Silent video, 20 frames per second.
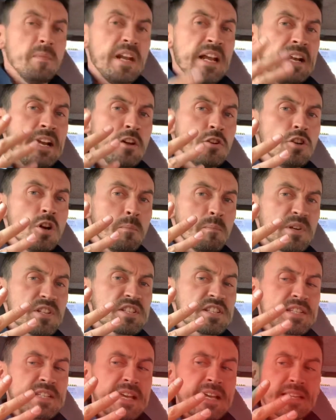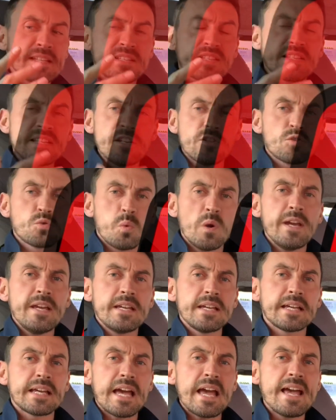in at number six this
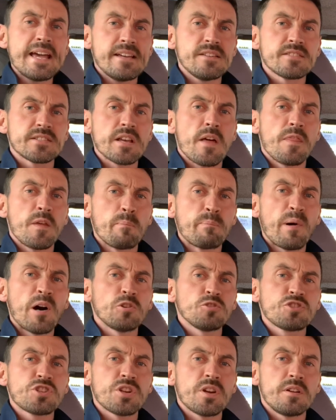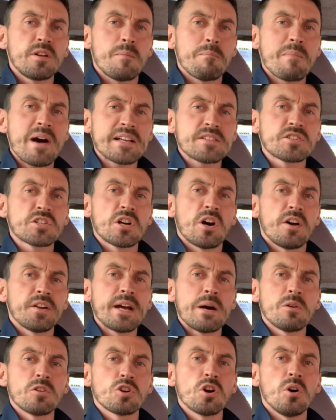week is the Bolton mascot.
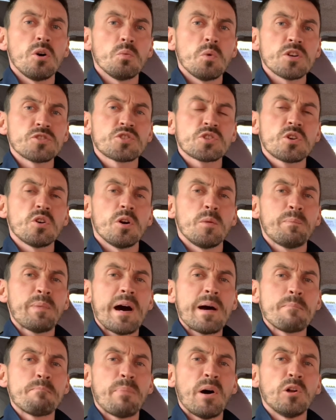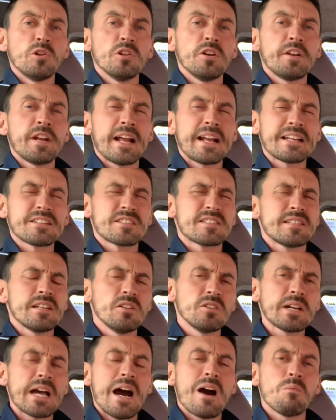Now, a goal was scored by Bolton, and I
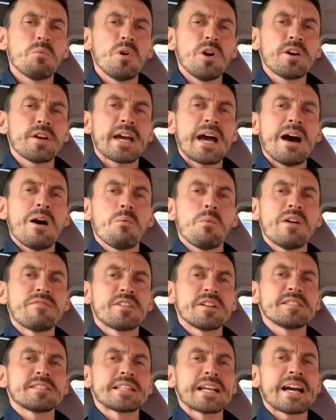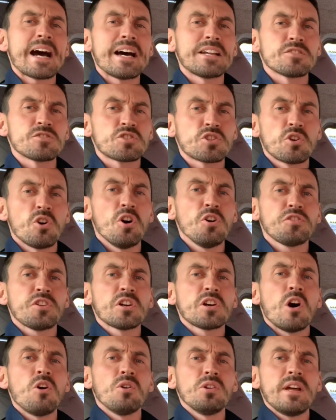still can't work out whether it's the guy that scored the
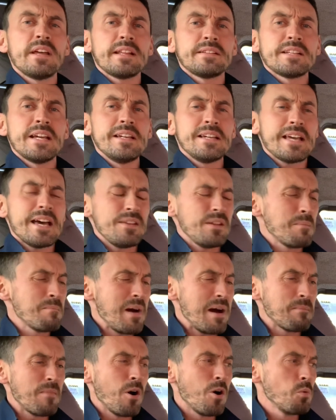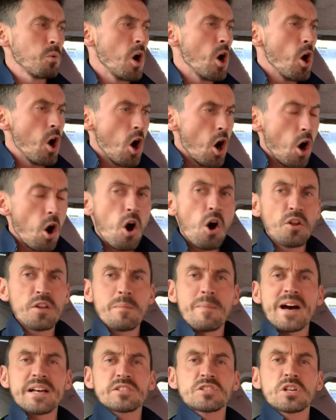goal that didn't get the memo or the
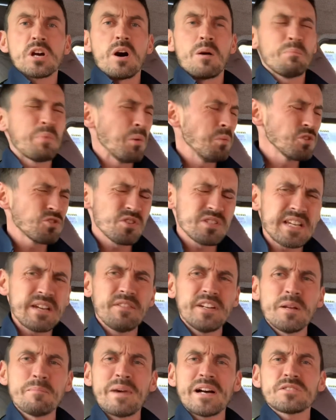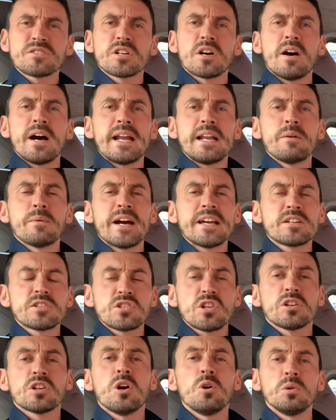mascot. But we'll just give it the mascot anyway because
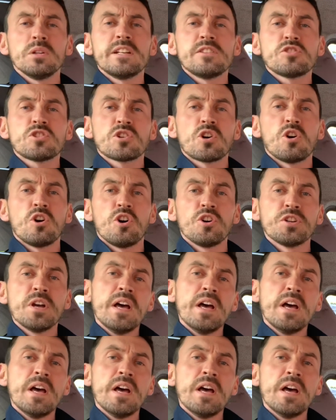the goal is scored